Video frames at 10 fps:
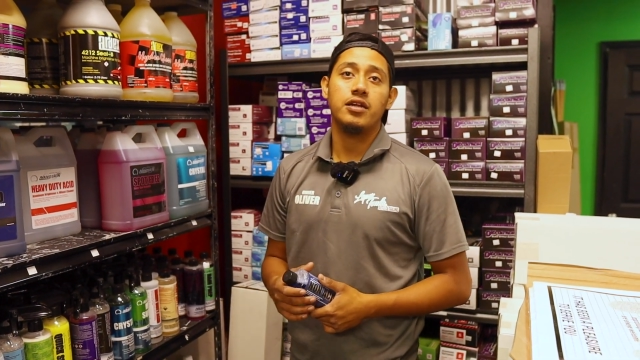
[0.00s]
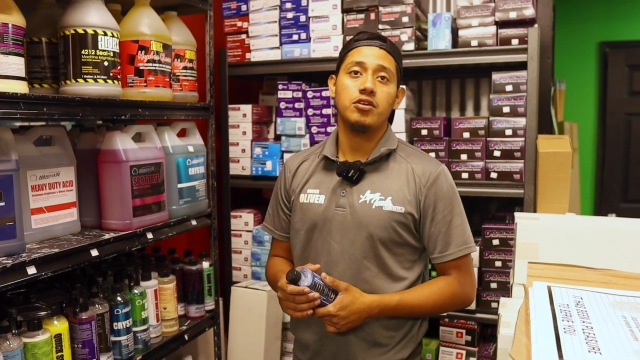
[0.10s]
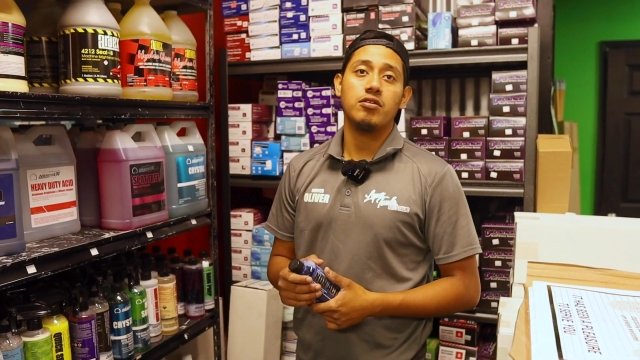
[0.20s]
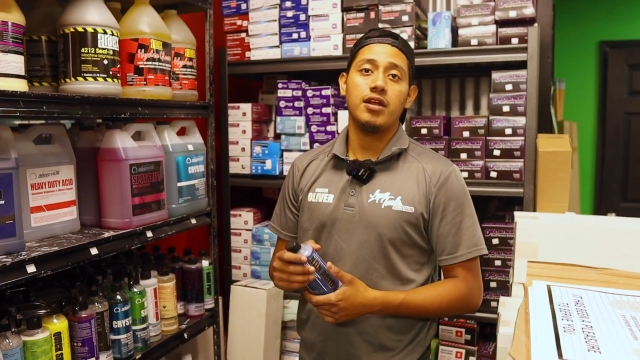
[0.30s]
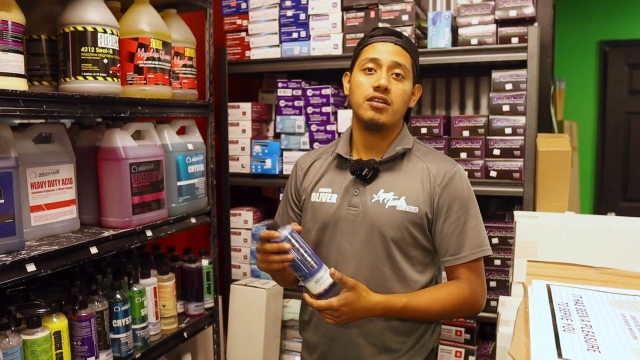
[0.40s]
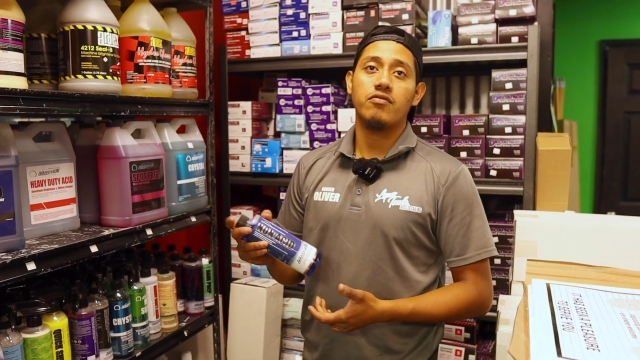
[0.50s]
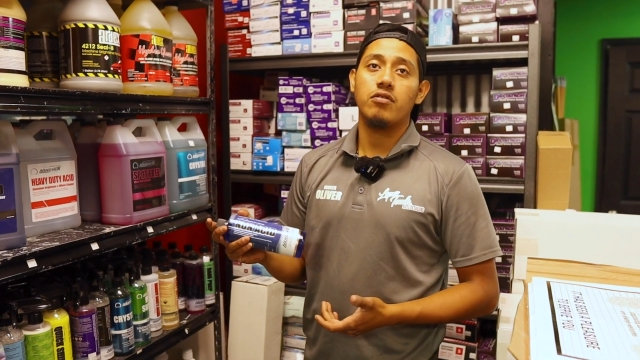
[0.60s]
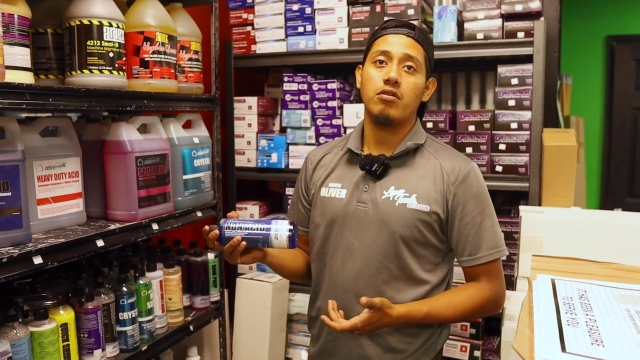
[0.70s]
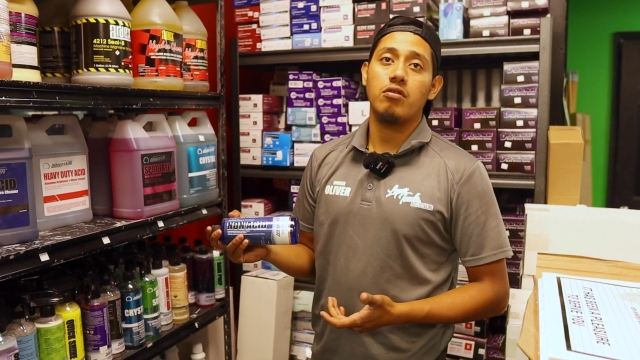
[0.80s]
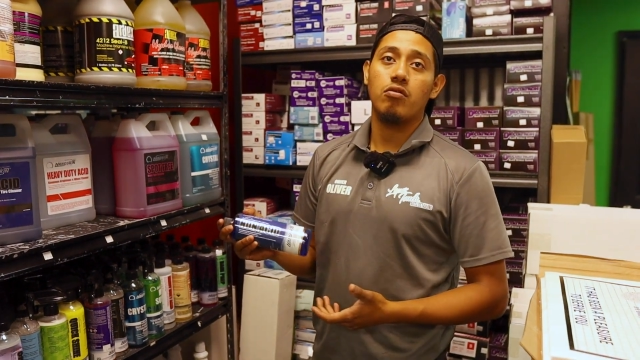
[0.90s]
and you can ask for
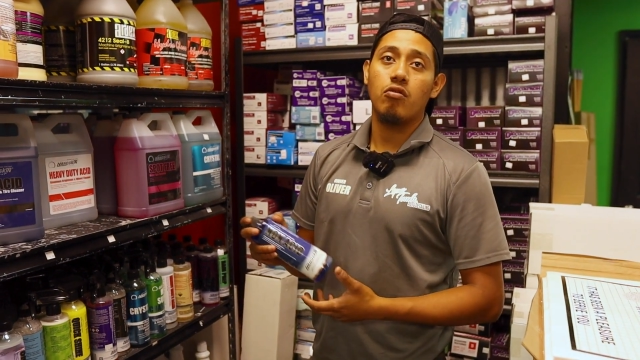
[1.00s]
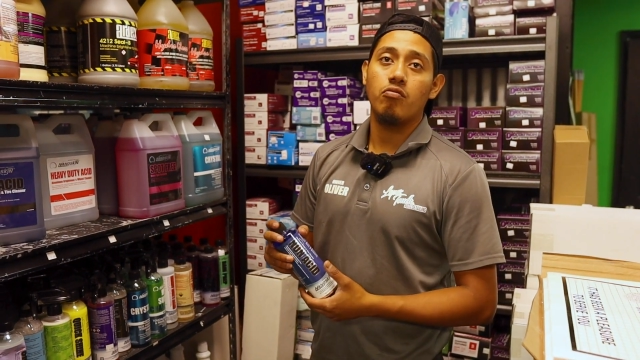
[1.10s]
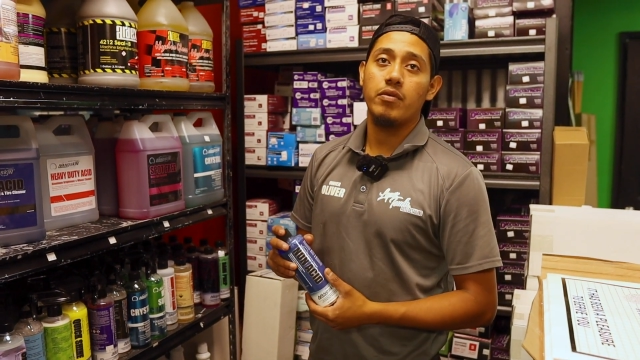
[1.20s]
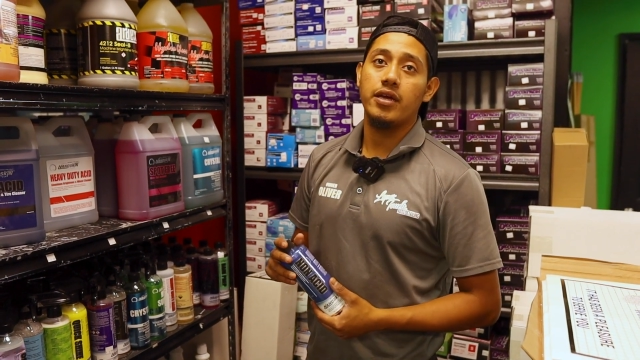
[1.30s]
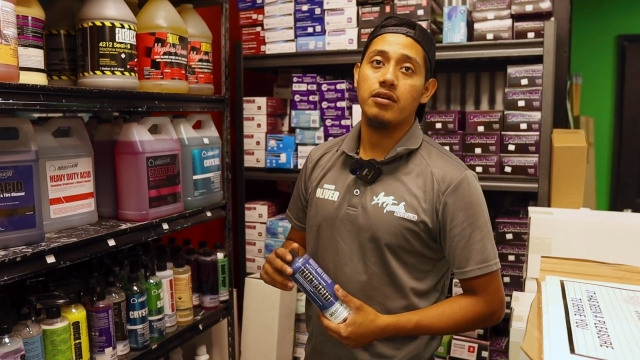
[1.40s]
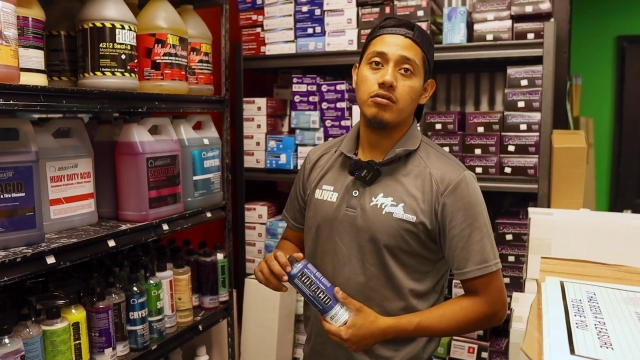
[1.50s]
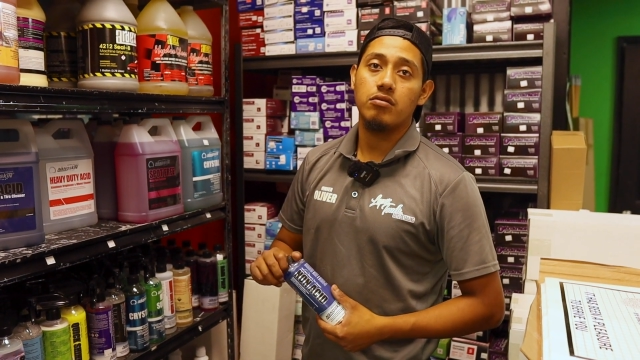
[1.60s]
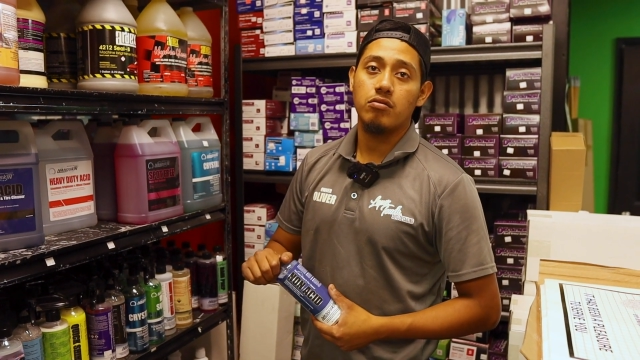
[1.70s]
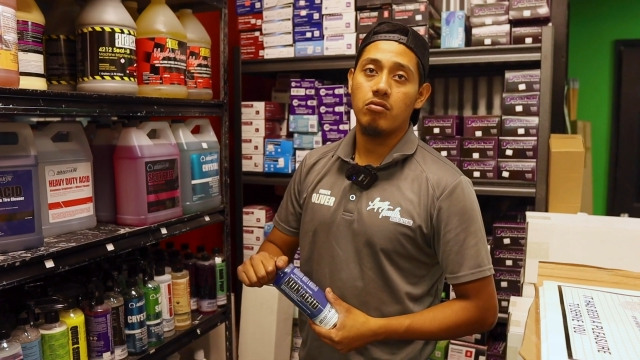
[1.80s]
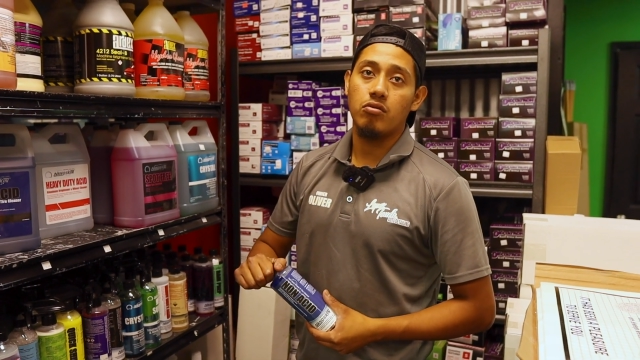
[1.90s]
their homemade
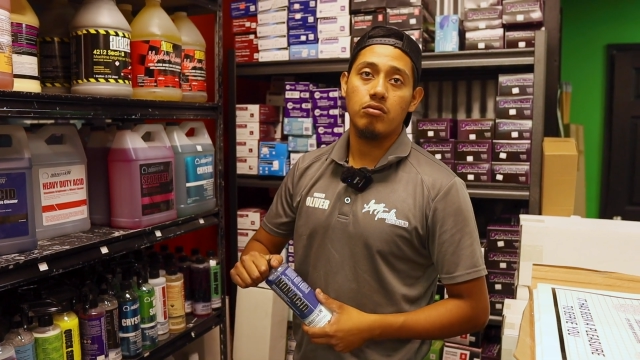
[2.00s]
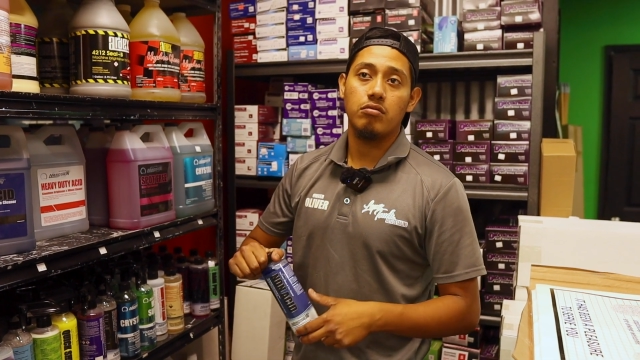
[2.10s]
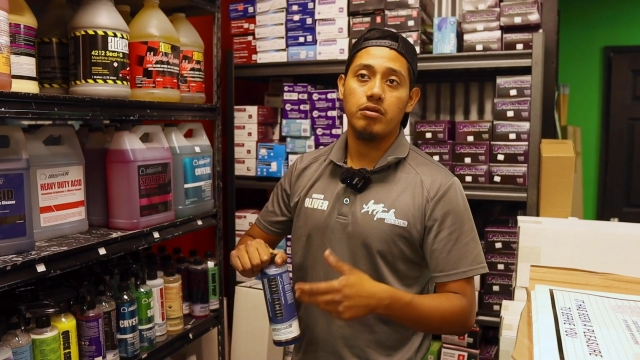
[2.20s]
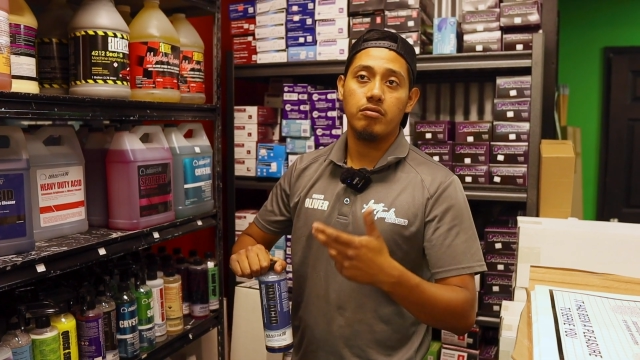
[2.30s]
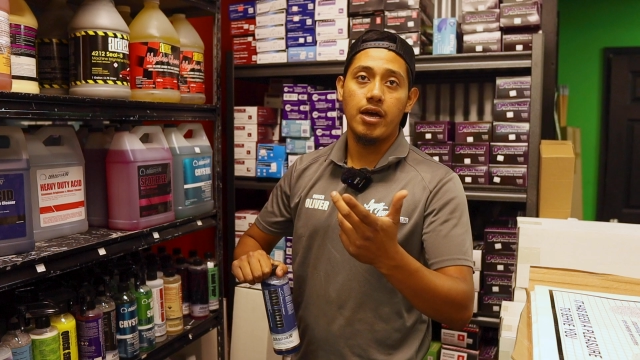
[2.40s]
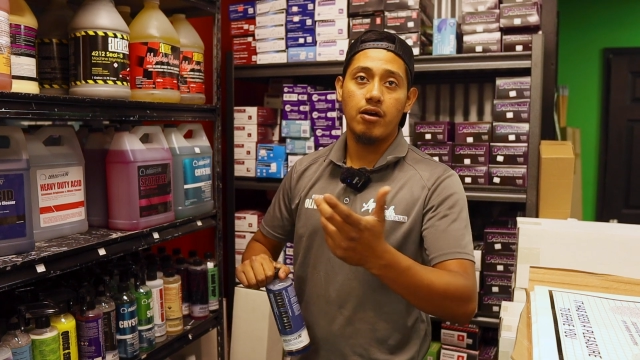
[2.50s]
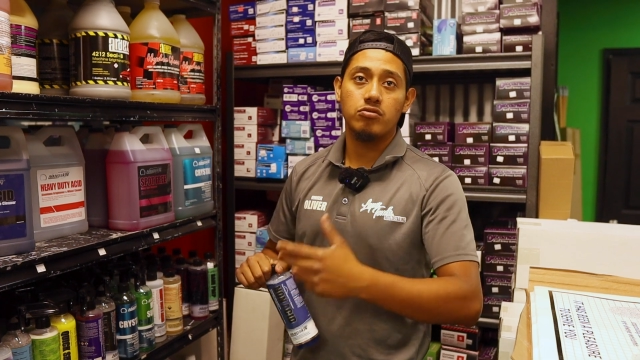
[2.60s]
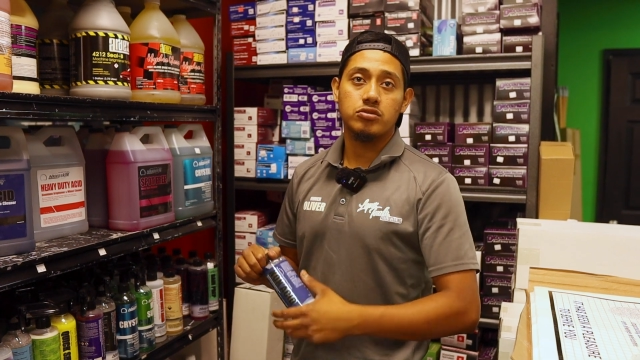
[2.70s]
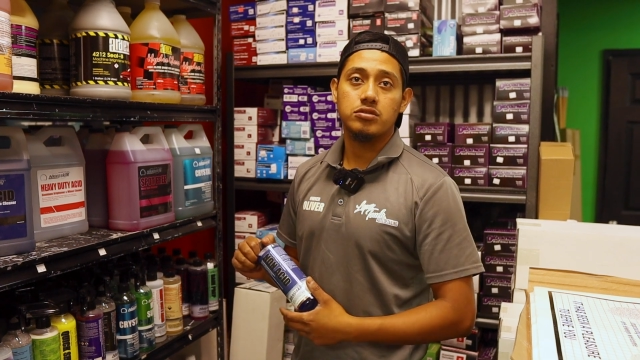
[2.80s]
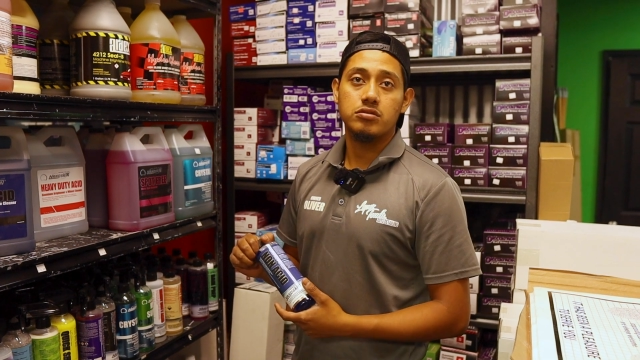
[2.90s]
or like
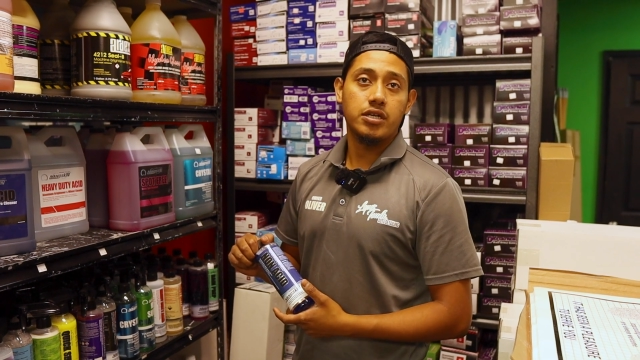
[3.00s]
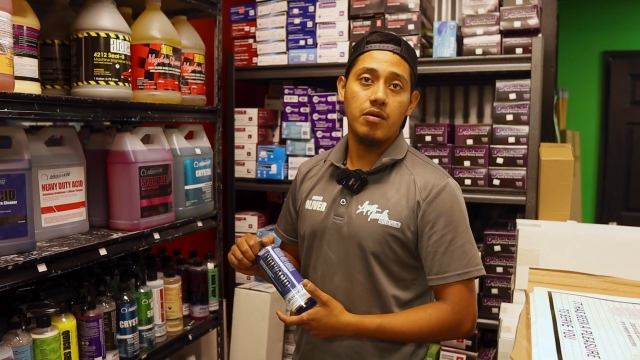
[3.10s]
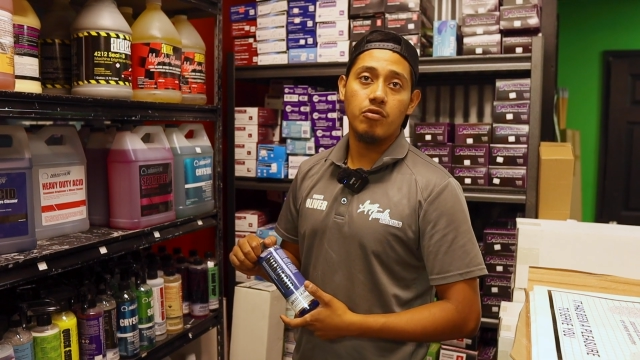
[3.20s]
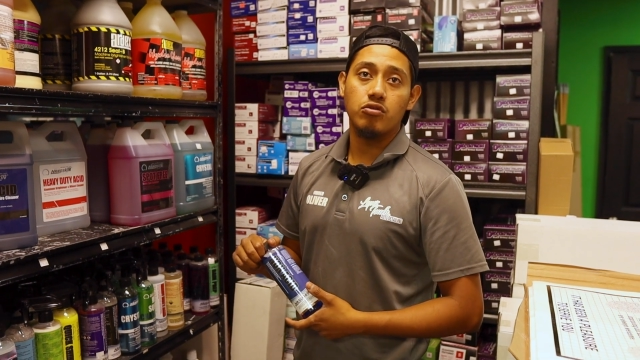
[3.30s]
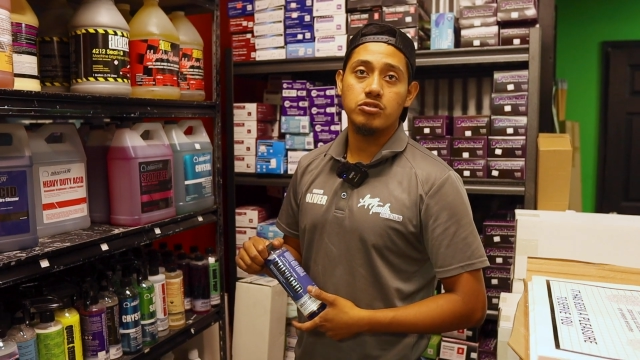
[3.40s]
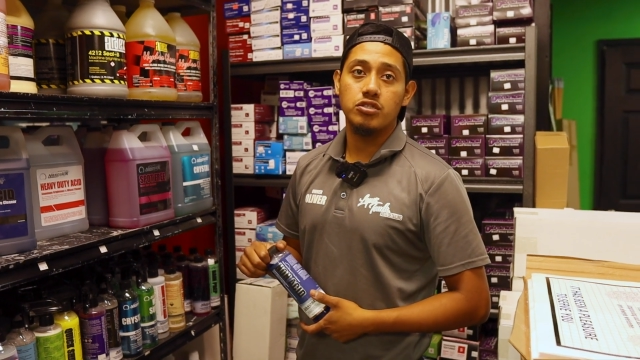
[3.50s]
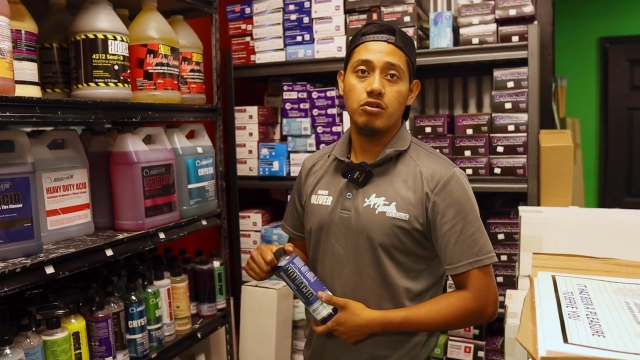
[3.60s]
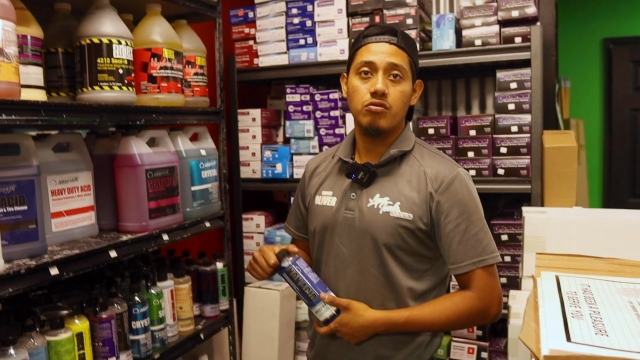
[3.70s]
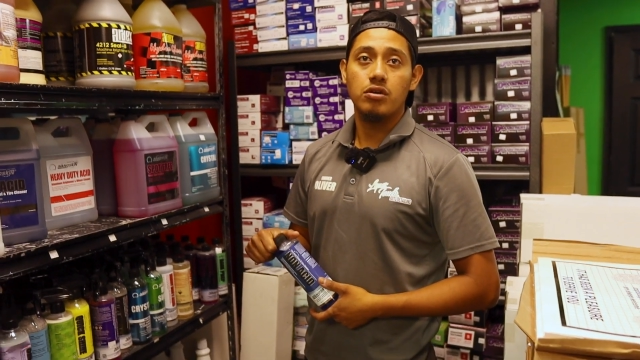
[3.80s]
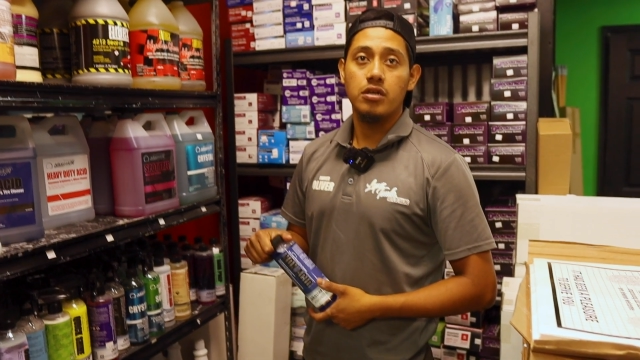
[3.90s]
house chemicals. You know.